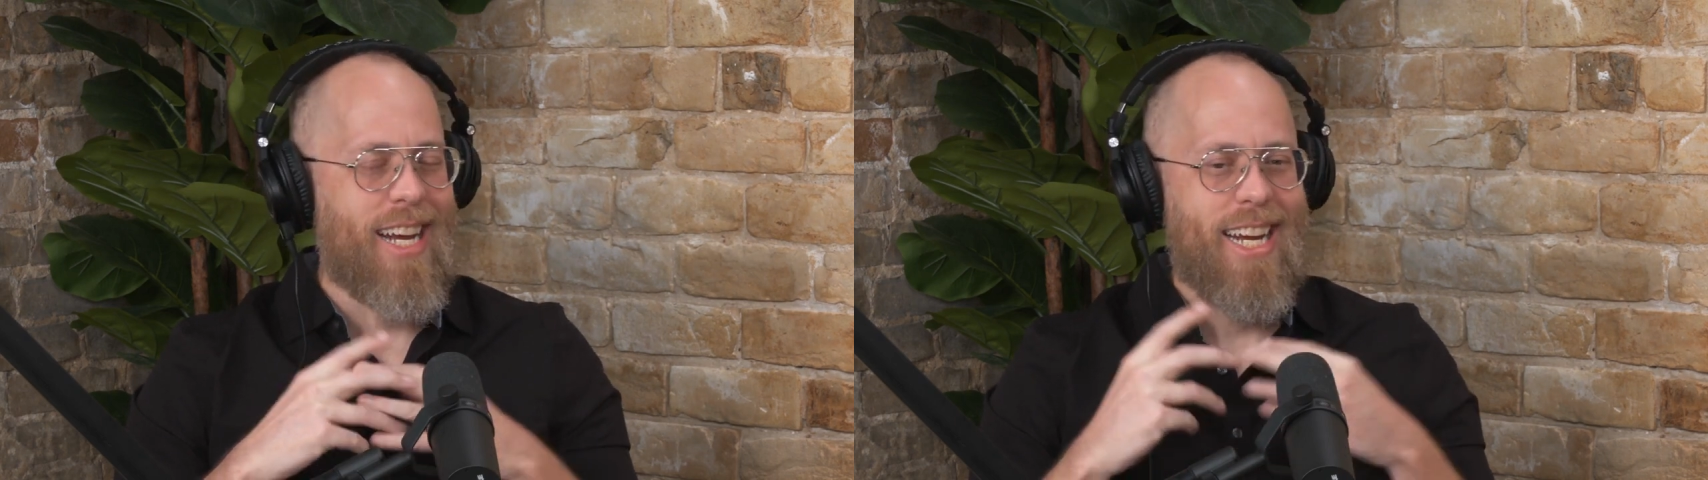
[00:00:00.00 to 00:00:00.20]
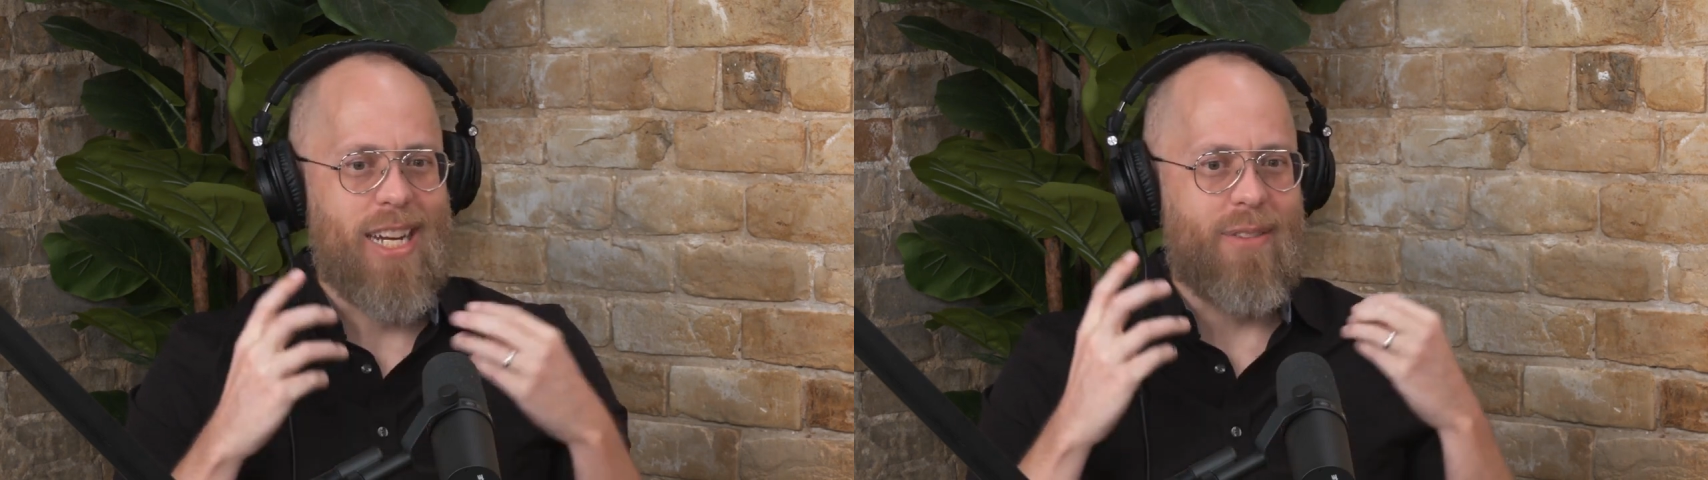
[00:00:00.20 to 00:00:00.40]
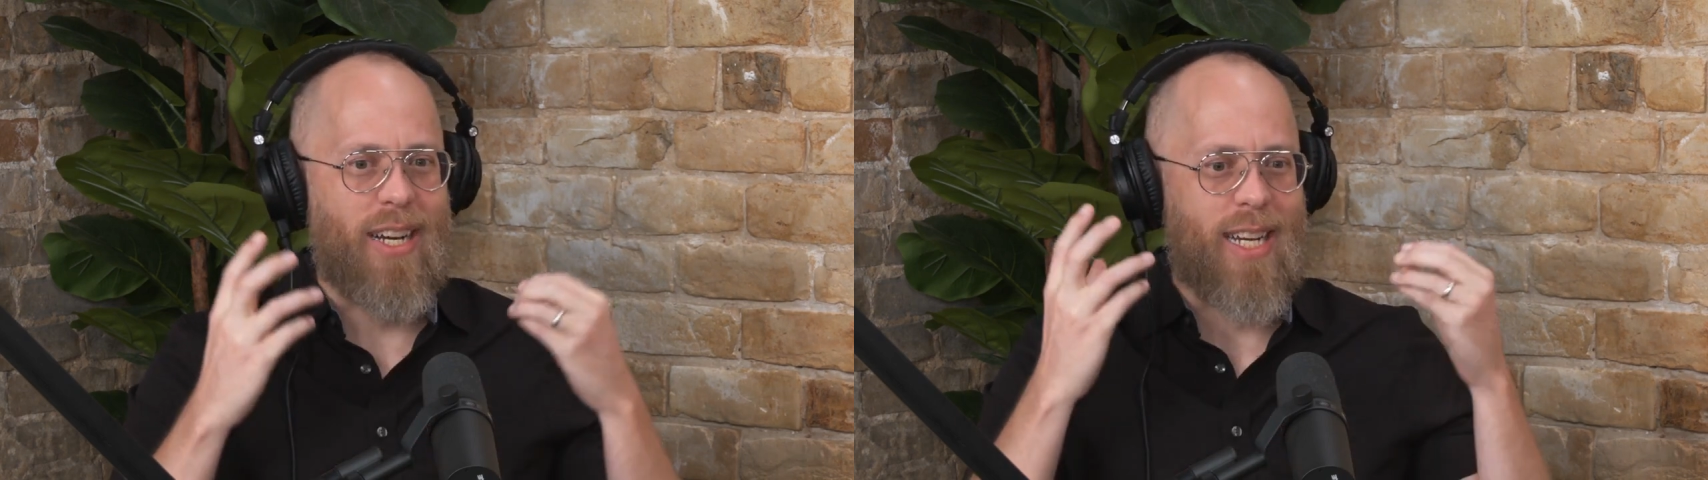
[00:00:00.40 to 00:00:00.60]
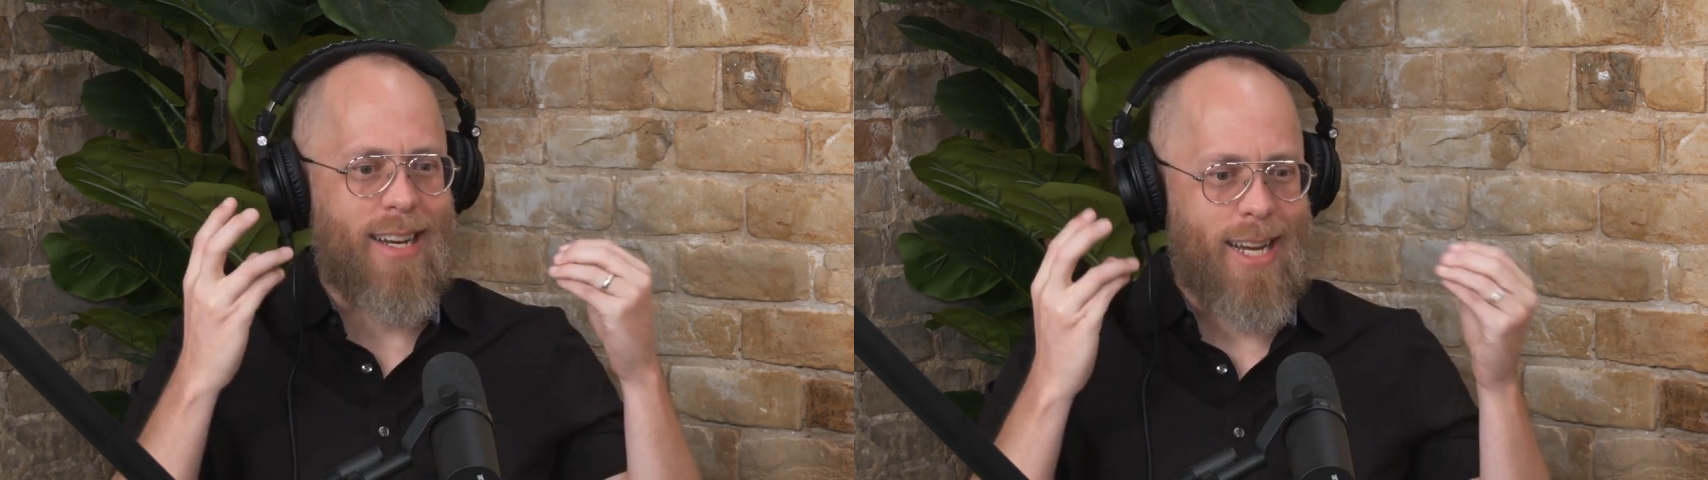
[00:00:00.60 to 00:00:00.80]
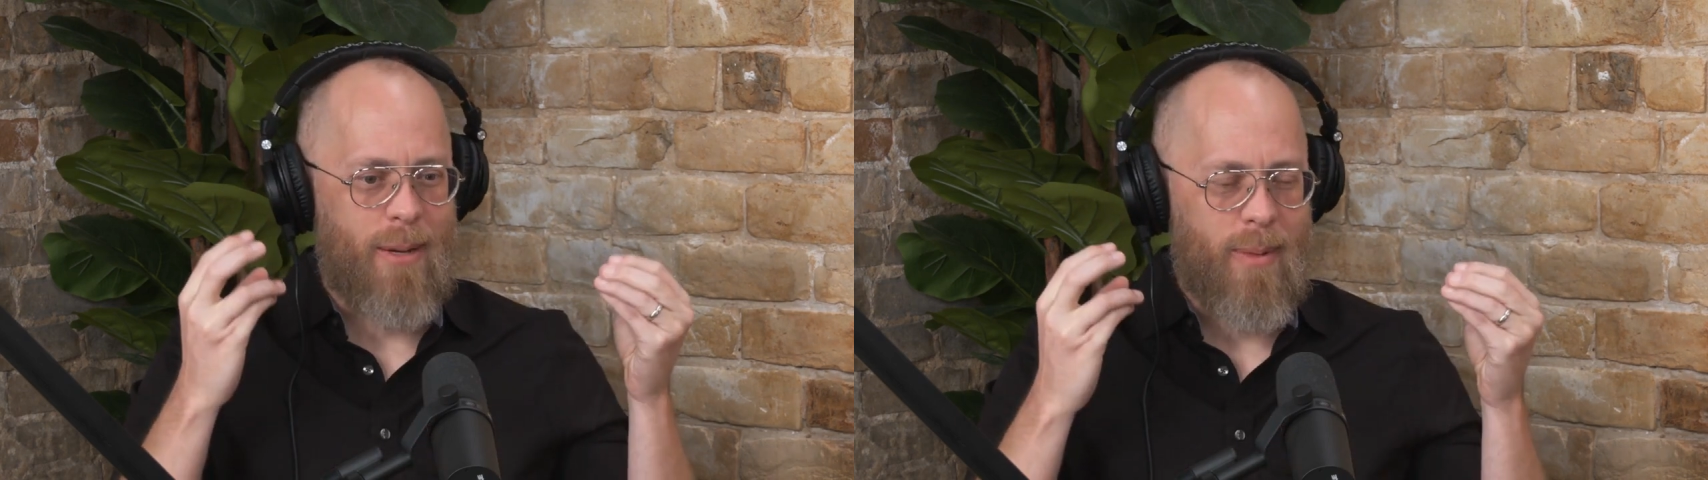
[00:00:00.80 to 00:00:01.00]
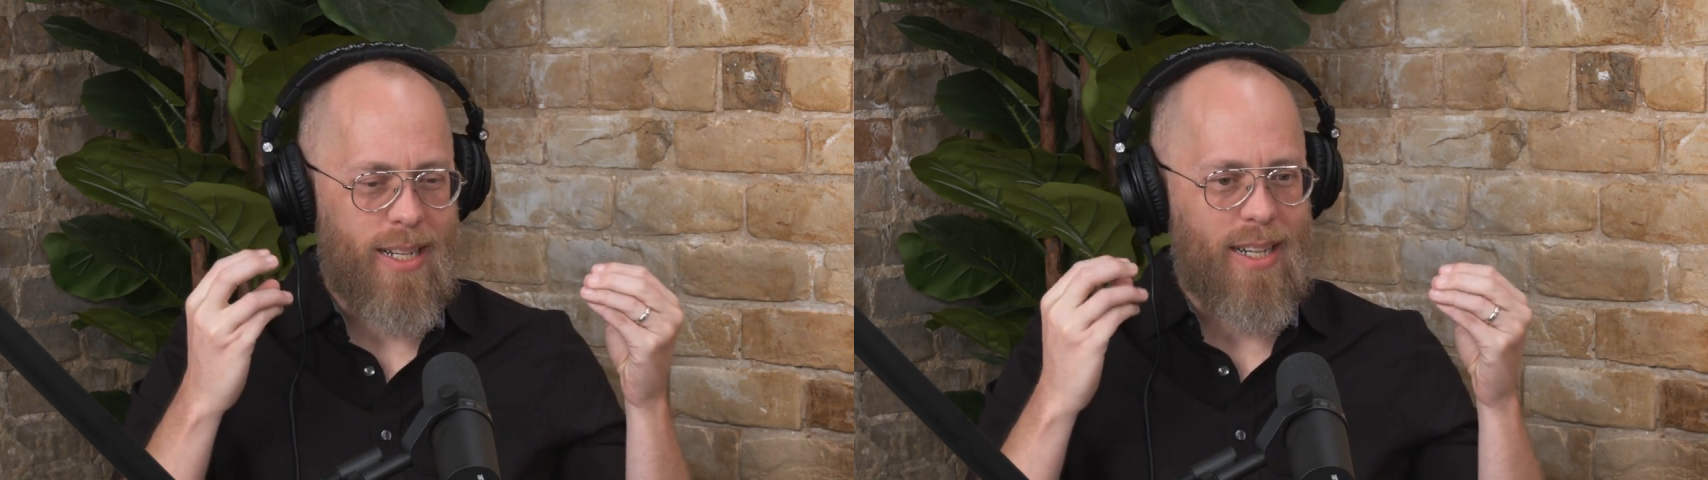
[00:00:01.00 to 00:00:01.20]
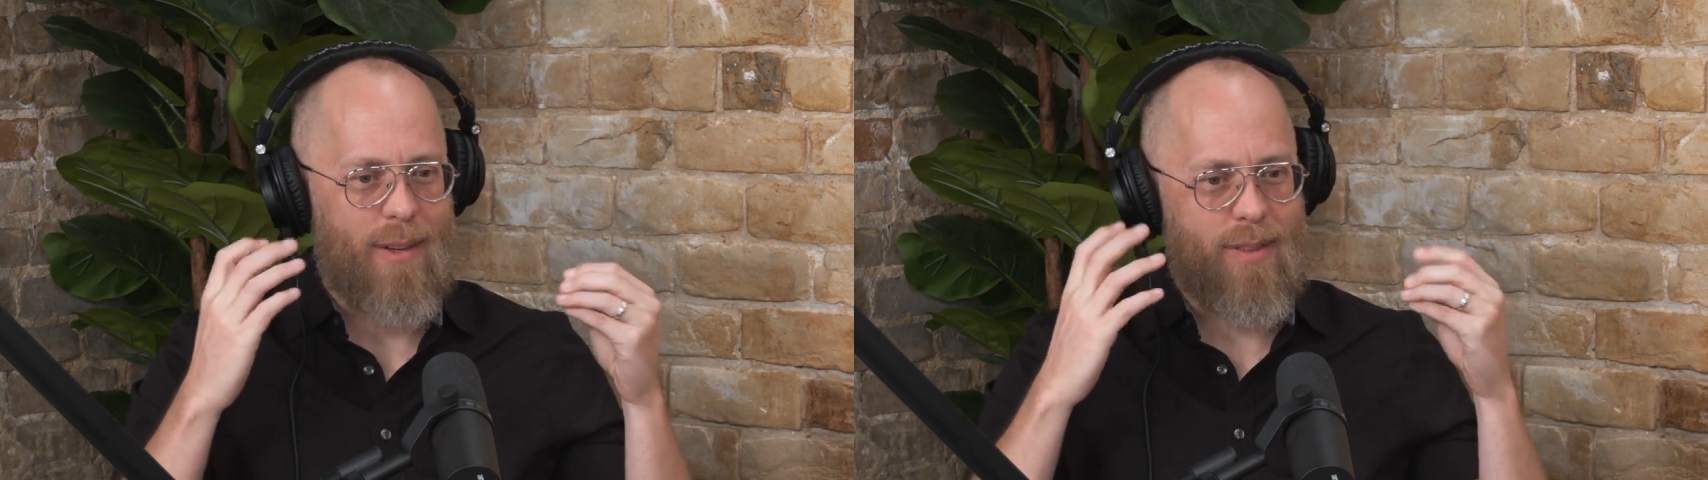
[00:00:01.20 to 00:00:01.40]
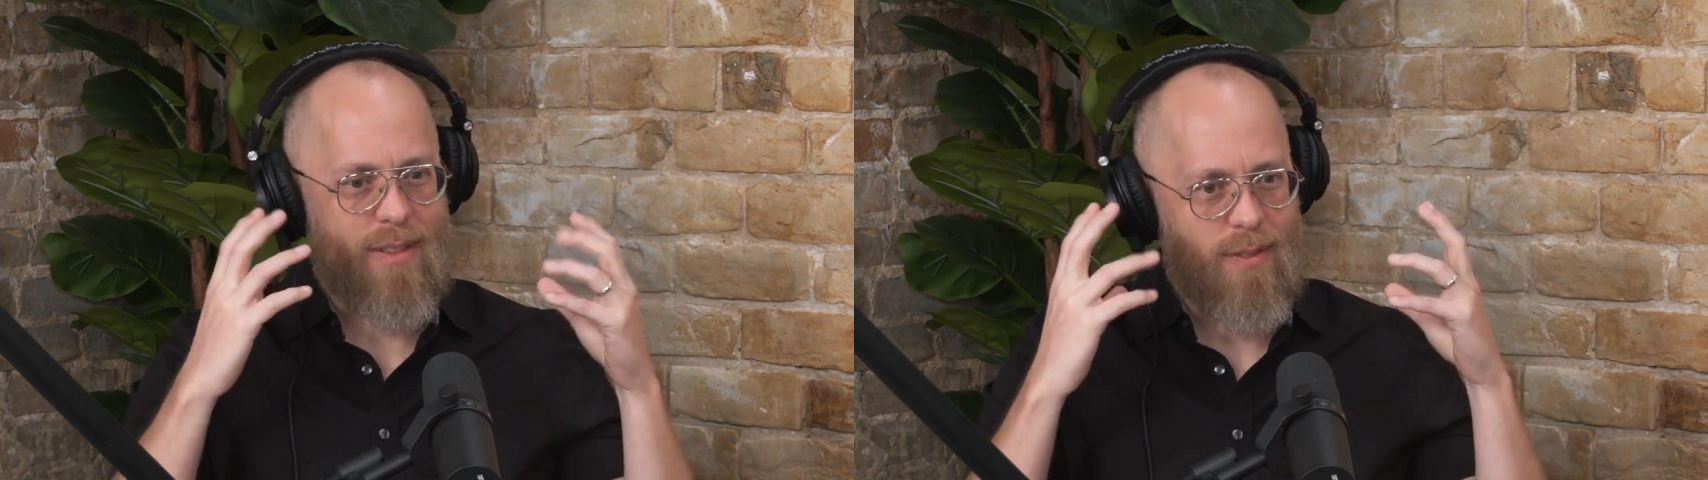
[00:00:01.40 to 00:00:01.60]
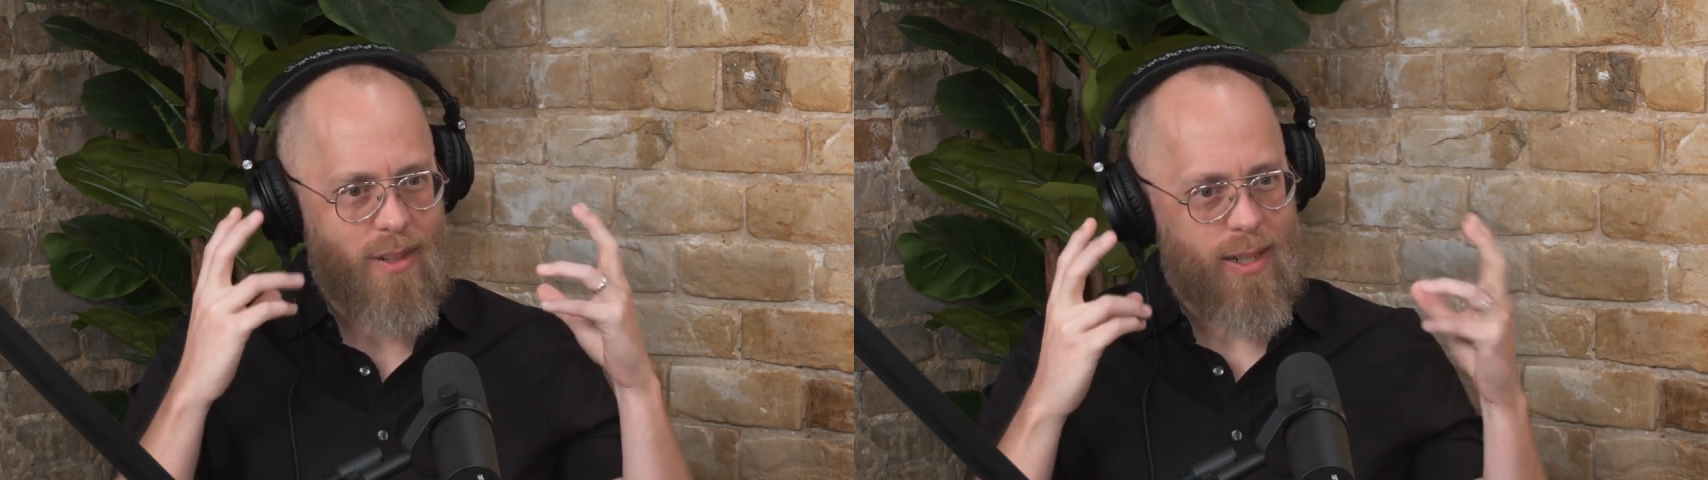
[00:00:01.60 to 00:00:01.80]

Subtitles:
if I can name it, if it's very